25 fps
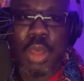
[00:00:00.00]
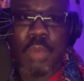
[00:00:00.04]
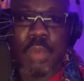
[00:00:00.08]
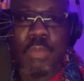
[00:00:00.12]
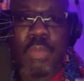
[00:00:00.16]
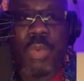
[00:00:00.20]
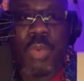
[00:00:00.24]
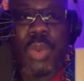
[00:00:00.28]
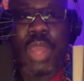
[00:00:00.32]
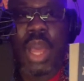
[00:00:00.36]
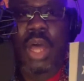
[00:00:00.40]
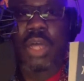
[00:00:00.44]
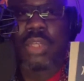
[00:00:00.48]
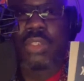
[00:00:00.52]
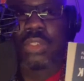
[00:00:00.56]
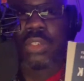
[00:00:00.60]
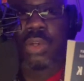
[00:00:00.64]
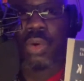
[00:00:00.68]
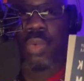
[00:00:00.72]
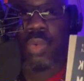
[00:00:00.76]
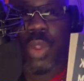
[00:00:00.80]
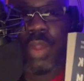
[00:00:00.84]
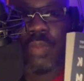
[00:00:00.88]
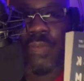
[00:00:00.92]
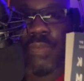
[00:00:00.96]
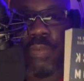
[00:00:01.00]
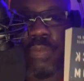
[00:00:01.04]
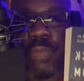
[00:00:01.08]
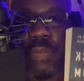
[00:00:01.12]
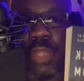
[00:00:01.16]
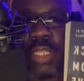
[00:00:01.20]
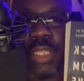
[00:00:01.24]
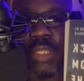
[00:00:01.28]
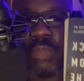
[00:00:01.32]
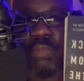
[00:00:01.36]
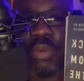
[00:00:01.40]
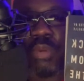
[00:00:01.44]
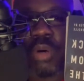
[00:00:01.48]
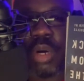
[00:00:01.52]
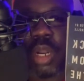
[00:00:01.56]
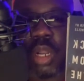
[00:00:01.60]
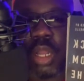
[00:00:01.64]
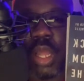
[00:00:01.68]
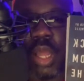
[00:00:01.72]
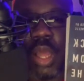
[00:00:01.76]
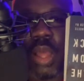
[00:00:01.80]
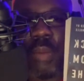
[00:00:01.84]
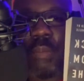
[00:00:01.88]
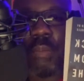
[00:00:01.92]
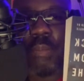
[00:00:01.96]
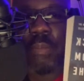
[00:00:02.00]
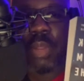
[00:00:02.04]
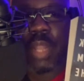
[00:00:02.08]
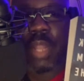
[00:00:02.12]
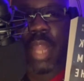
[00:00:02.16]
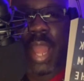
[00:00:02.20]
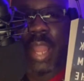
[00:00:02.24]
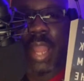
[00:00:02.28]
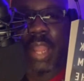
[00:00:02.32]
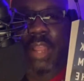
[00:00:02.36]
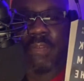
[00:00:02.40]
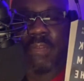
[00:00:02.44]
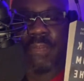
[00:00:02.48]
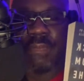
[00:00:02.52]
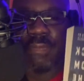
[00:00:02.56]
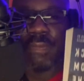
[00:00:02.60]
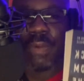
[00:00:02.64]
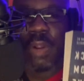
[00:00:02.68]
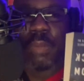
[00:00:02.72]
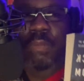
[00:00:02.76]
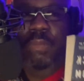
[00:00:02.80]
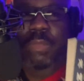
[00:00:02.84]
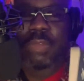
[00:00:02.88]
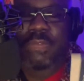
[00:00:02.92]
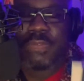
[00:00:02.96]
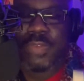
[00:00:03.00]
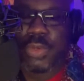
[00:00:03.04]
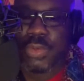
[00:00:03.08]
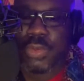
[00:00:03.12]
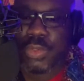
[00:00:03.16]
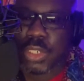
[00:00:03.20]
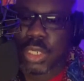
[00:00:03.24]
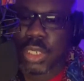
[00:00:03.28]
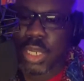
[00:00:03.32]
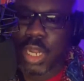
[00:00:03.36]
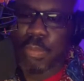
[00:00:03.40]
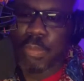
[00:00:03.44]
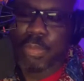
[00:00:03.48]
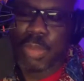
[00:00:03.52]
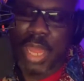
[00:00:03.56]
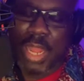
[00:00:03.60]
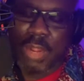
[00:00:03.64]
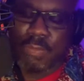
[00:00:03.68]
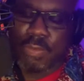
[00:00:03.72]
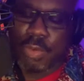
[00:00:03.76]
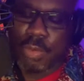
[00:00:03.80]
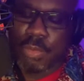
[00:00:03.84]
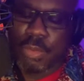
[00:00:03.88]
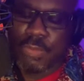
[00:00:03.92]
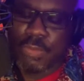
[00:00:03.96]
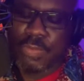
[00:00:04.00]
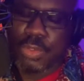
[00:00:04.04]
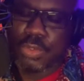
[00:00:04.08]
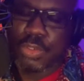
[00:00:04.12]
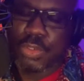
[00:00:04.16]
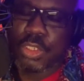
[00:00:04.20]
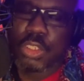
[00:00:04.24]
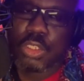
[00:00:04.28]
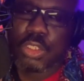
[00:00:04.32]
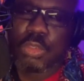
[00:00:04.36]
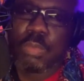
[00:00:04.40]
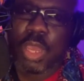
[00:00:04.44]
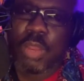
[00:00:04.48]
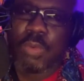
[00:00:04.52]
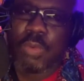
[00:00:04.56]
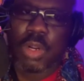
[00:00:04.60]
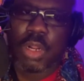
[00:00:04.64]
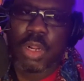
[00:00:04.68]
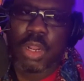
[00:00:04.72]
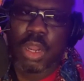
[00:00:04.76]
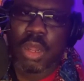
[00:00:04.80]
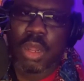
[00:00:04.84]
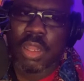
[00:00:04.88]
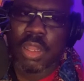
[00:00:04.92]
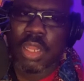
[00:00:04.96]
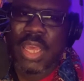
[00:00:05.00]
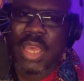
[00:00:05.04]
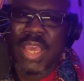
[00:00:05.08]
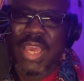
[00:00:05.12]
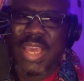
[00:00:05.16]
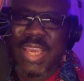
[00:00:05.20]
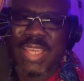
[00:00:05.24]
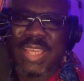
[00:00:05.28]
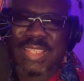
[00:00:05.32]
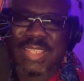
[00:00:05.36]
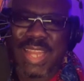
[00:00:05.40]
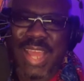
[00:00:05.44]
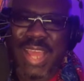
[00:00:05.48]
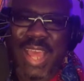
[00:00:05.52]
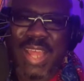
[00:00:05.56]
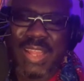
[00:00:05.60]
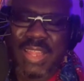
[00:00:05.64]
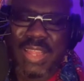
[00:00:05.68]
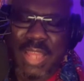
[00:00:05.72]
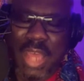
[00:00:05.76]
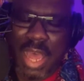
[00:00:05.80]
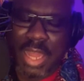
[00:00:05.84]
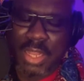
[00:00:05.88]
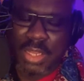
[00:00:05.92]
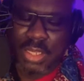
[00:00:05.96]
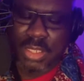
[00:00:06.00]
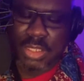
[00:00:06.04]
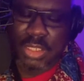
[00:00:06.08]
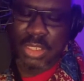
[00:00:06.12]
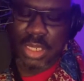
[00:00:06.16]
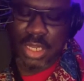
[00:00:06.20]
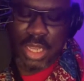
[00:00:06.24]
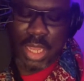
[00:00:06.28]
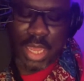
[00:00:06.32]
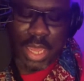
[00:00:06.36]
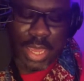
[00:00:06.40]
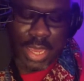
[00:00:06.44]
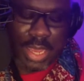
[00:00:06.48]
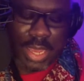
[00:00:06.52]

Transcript: But we also read from this book, Black from the Future. Now, Black from the Future, you may recall, is an anthology.